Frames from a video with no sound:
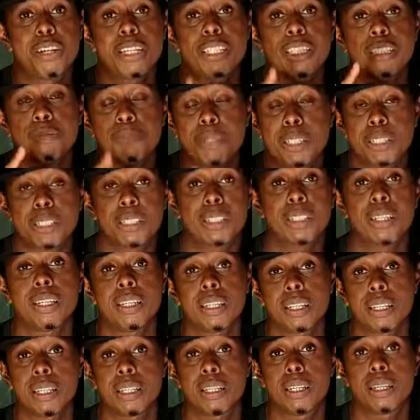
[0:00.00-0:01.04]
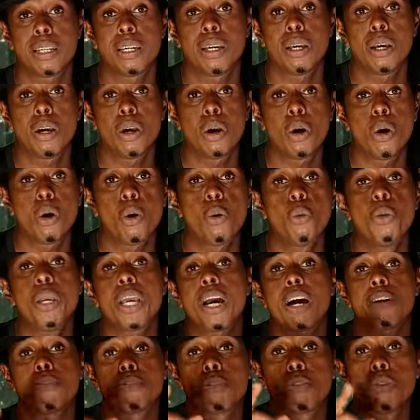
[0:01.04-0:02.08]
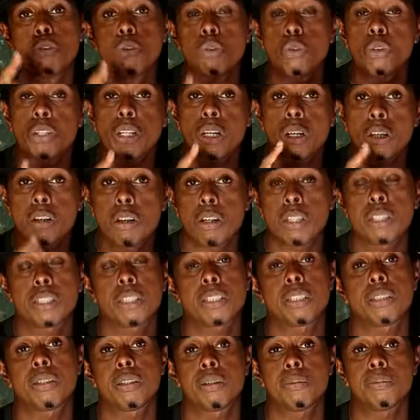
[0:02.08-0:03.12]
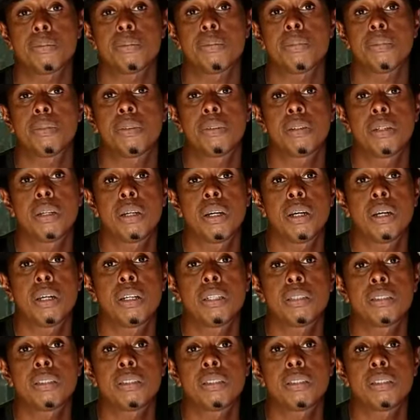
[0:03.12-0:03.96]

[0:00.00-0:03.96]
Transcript: mistake. We have grown accustomed to